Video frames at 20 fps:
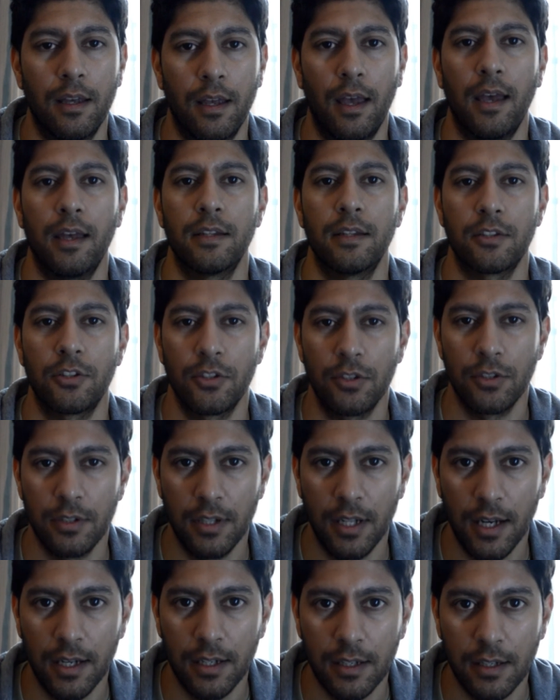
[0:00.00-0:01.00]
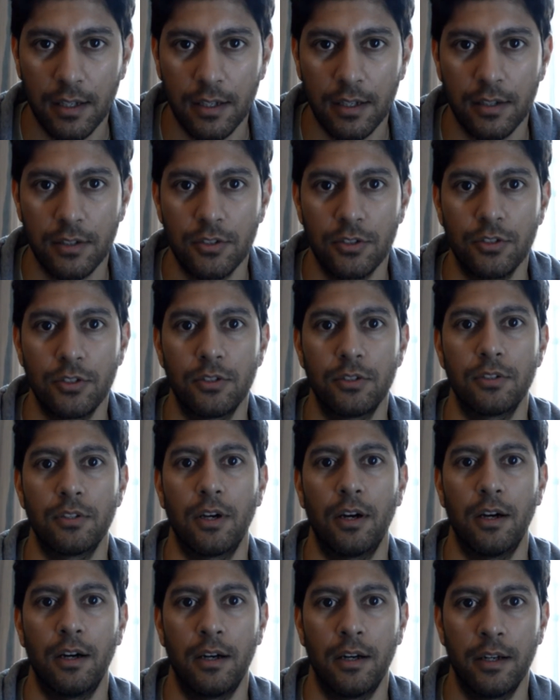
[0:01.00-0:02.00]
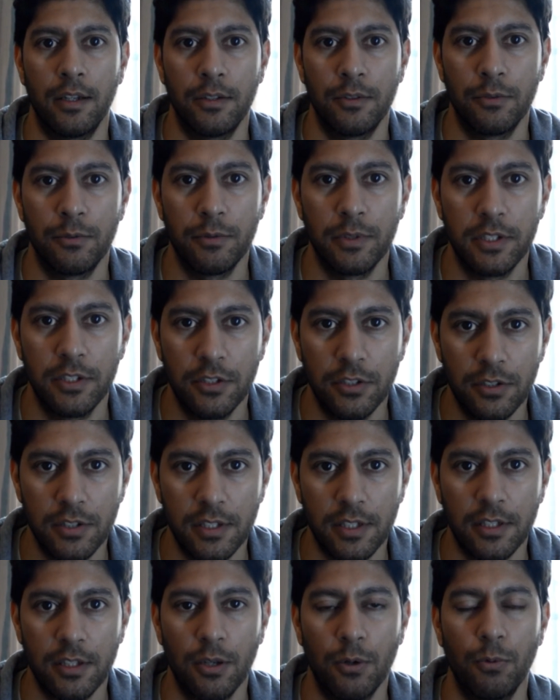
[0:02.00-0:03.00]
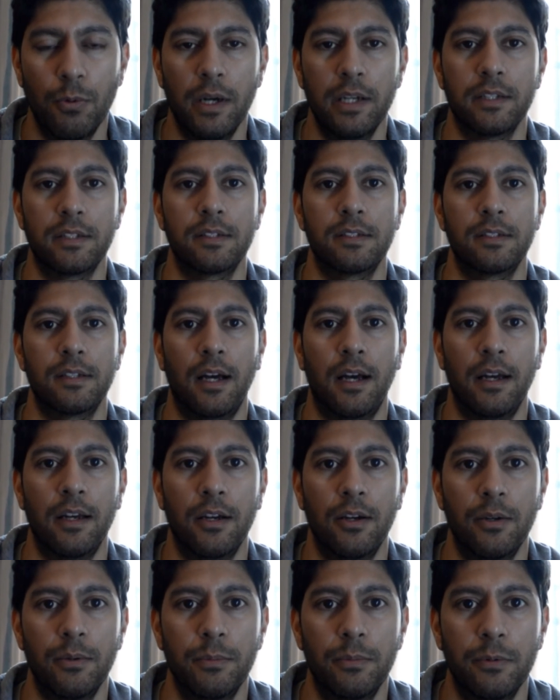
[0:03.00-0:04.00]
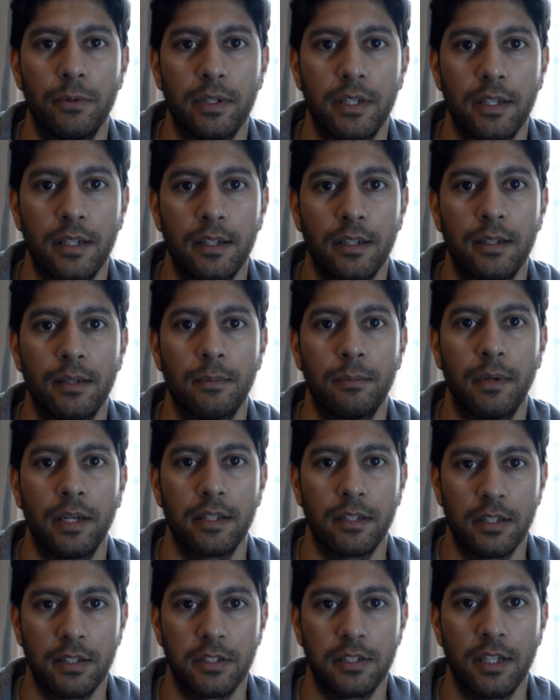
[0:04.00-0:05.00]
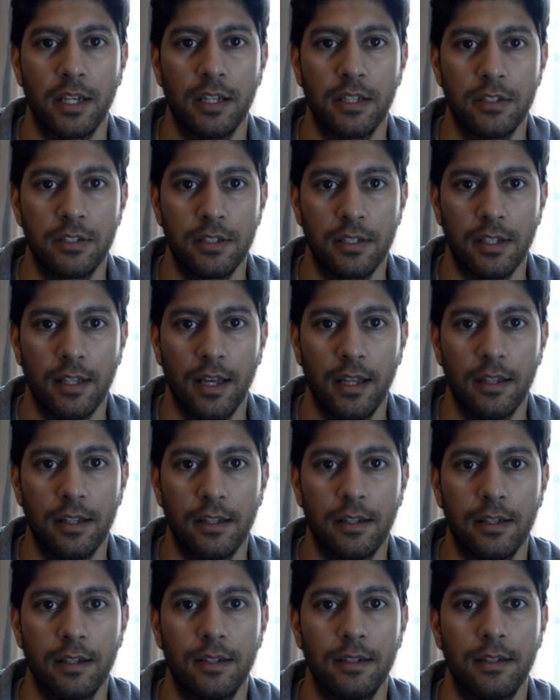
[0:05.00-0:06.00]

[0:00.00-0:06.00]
And good luck on reducing your waste. I hope we can make the change together.